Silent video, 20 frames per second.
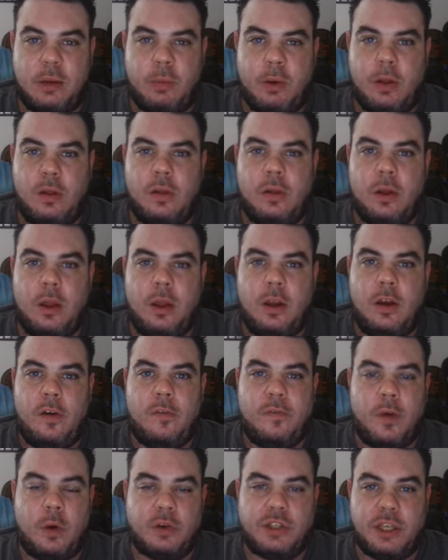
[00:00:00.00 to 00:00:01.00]
will
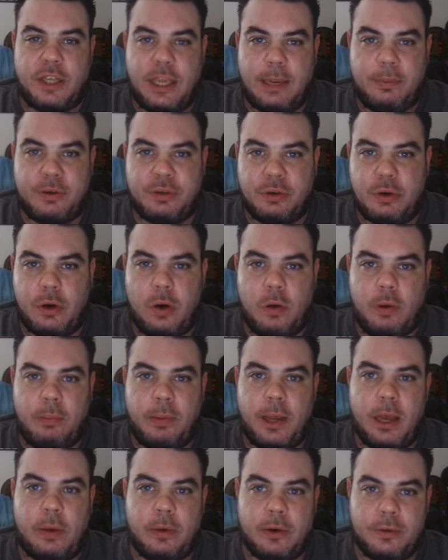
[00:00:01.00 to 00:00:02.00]
vote to keep Trudeau in
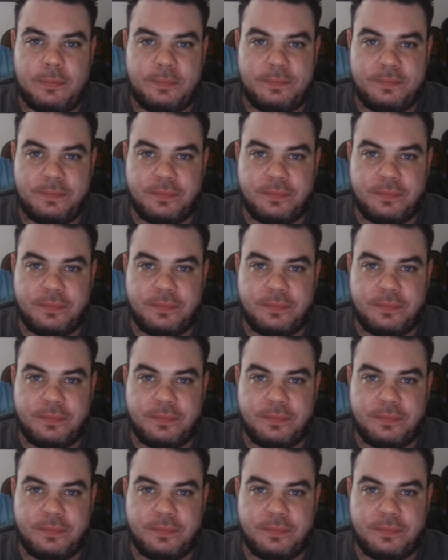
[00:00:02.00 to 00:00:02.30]
power.